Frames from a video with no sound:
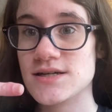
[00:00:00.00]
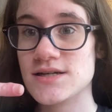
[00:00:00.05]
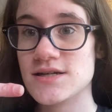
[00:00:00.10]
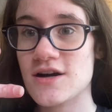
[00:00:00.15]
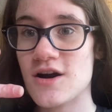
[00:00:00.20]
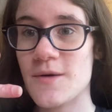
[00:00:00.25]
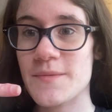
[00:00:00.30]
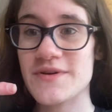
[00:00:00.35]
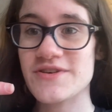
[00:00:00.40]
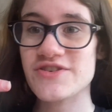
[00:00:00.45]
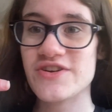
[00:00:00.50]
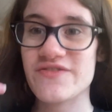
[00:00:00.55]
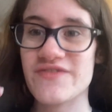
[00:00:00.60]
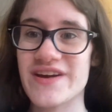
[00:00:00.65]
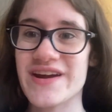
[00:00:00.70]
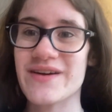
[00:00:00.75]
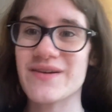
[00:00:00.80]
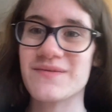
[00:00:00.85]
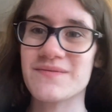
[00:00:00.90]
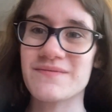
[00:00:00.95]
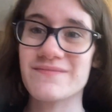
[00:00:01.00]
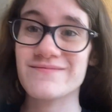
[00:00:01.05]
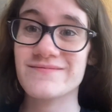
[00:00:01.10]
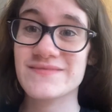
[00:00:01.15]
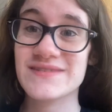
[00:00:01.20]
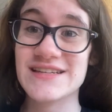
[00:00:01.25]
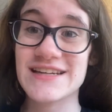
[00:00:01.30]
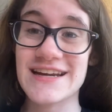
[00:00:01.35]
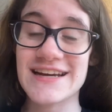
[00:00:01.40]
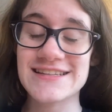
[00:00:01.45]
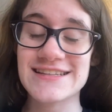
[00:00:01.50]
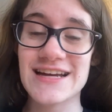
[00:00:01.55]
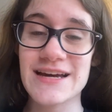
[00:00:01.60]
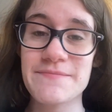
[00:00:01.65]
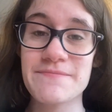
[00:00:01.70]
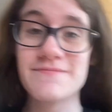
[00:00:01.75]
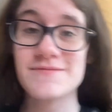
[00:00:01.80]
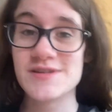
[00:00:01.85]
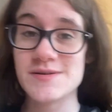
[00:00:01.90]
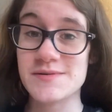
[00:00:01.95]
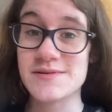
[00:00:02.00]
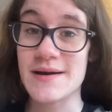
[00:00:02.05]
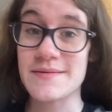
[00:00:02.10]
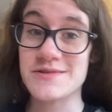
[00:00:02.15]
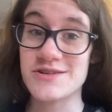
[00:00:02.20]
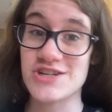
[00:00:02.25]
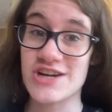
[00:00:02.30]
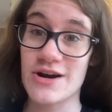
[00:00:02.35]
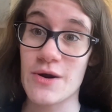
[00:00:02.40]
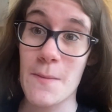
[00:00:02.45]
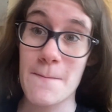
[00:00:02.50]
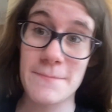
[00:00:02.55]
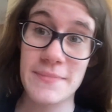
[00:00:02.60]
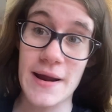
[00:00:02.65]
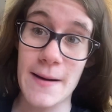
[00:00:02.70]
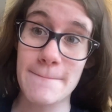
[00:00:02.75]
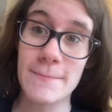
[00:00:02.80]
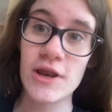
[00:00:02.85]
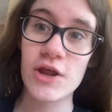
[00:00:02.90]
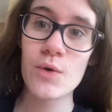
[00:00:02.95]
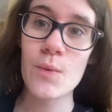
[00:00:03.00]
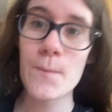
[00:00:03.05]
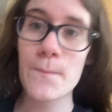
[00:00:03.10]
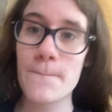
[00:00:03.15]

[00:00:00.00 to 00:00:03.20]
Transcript: Hope you enjoyed the video. See you next time. Subscribe to the channel down below.